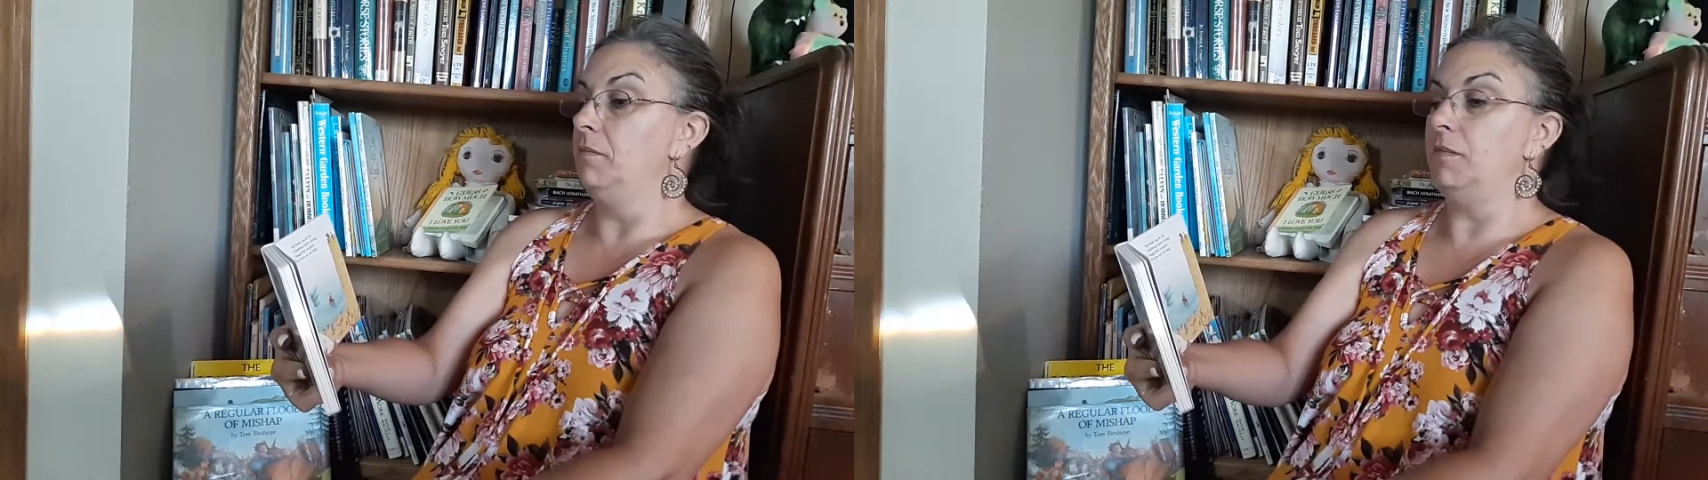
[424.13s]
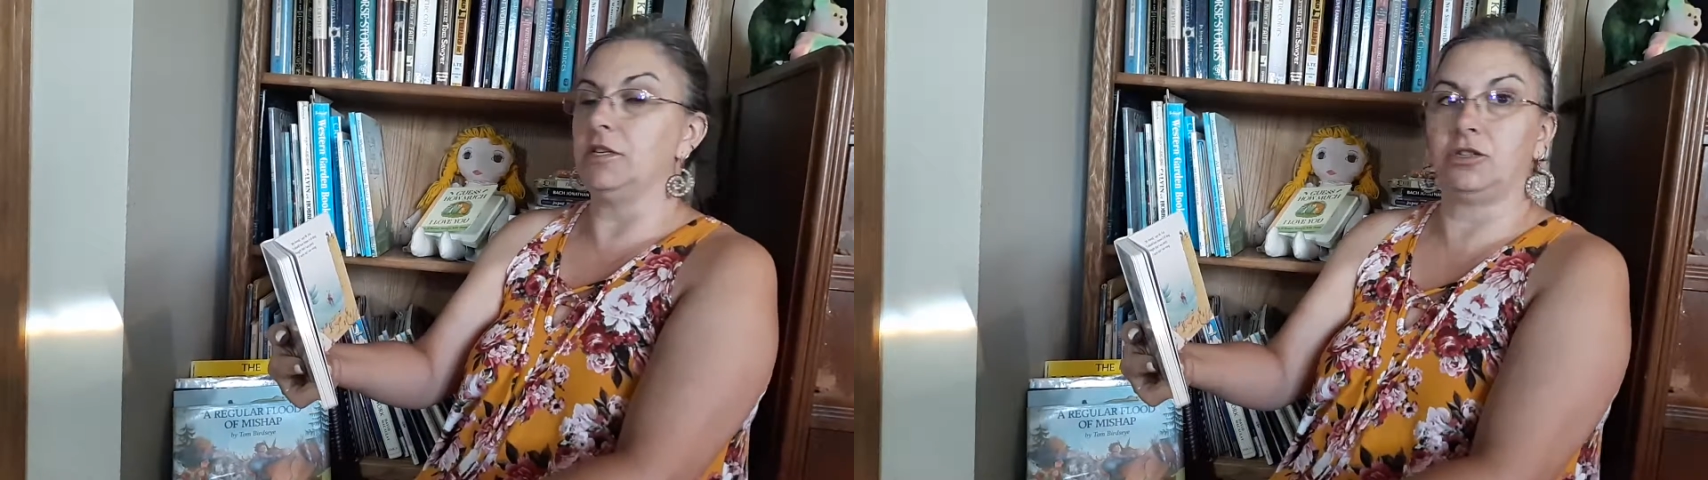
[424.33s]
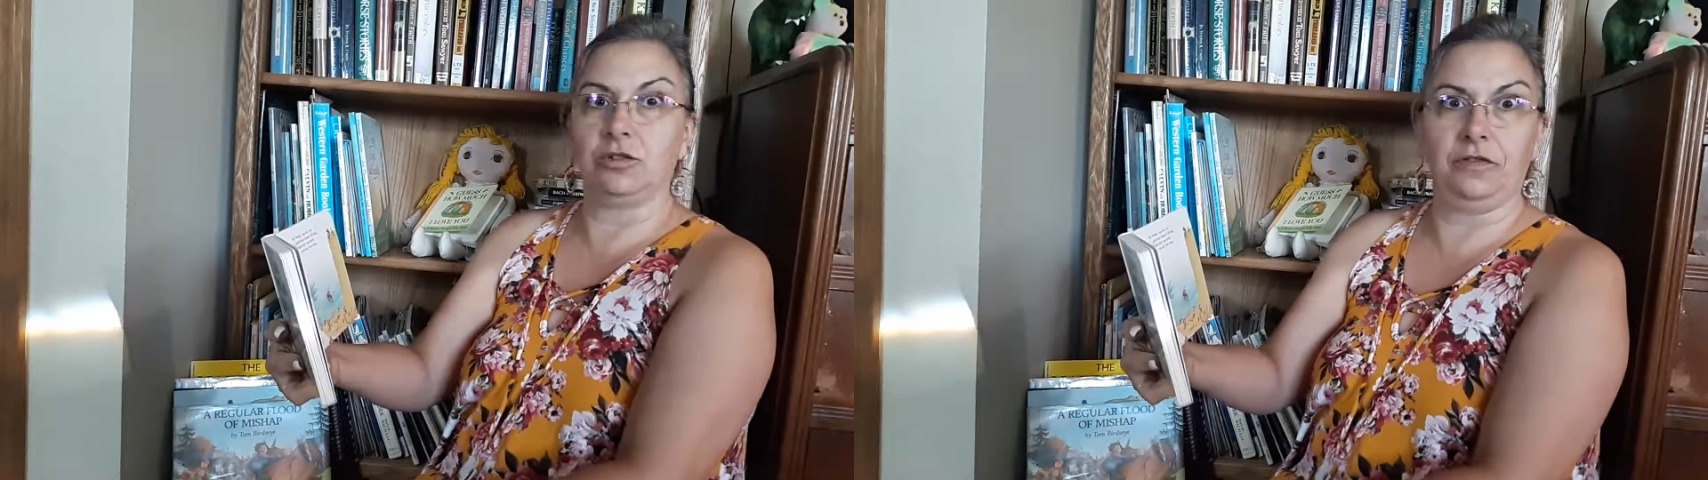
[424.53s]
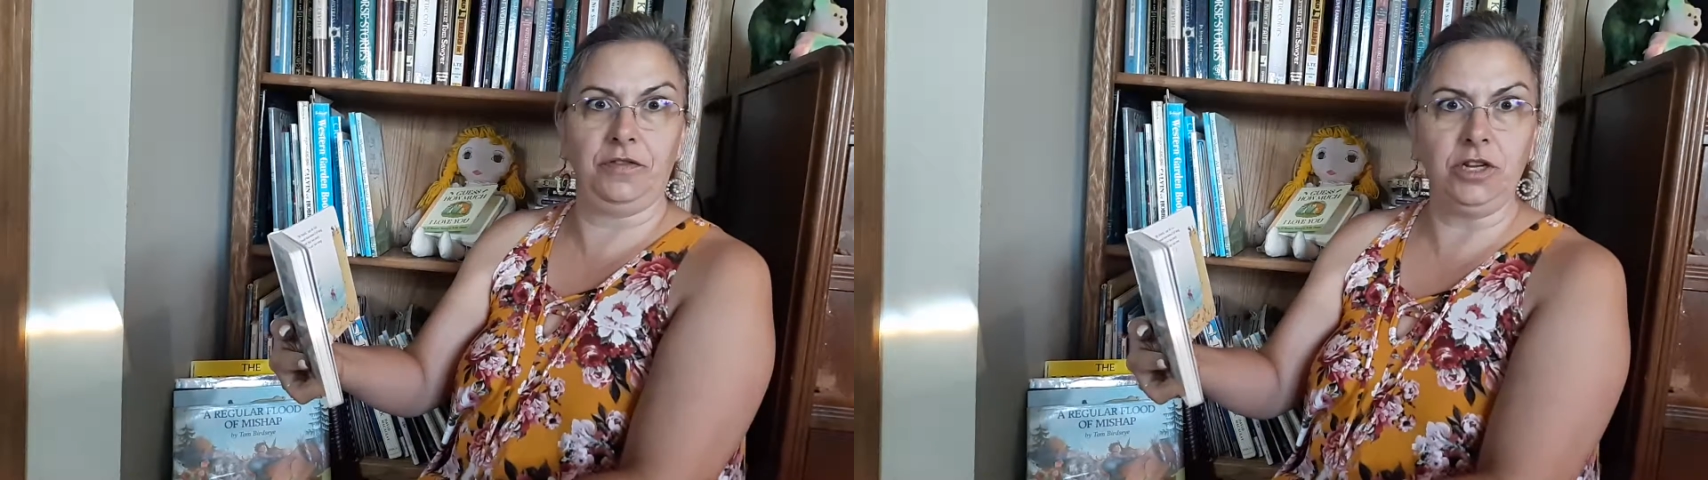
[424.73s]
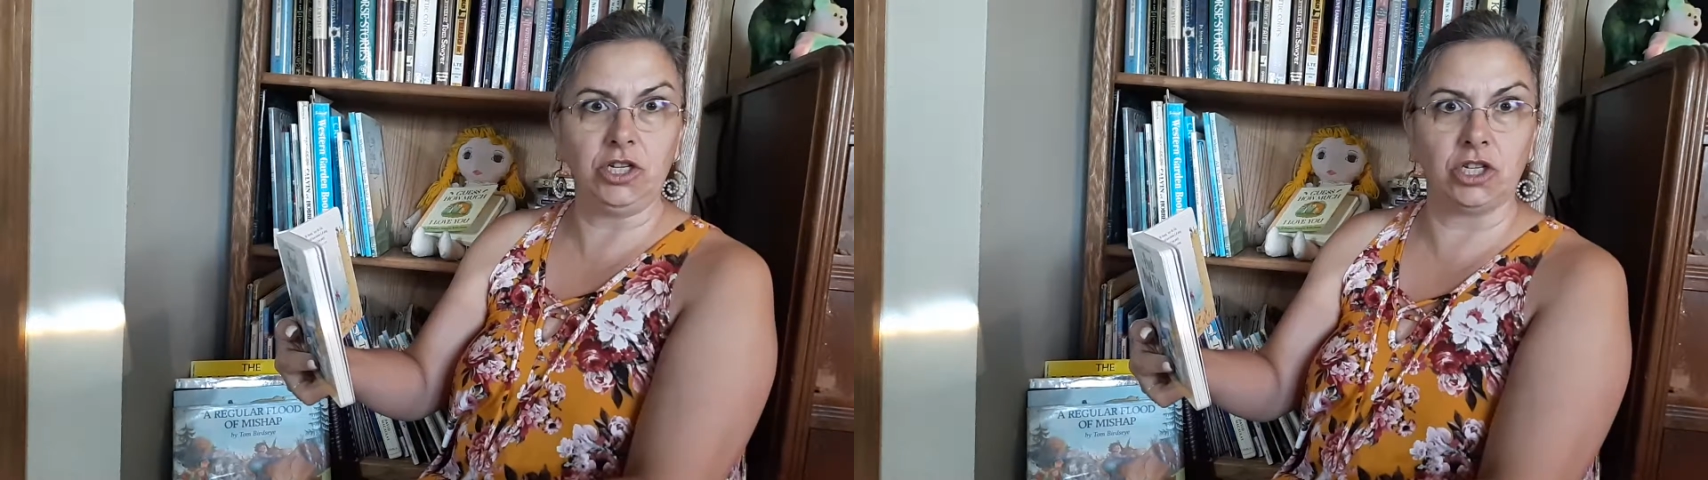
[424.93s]
Mr.
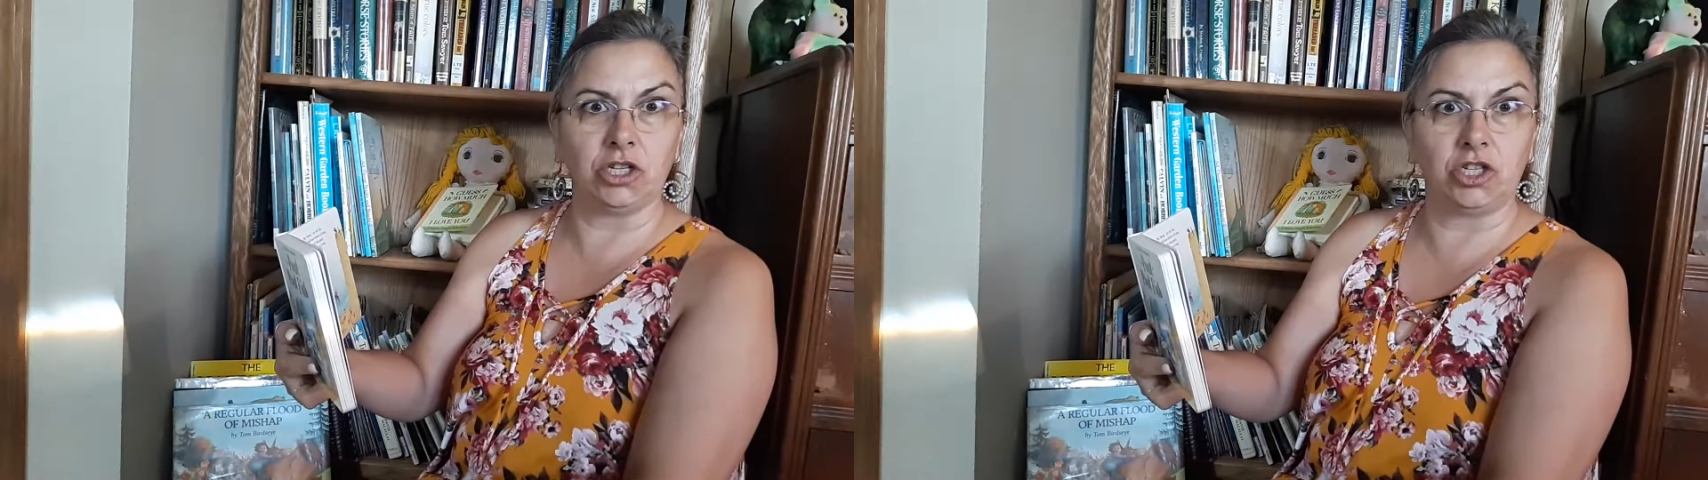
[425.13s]
Fish is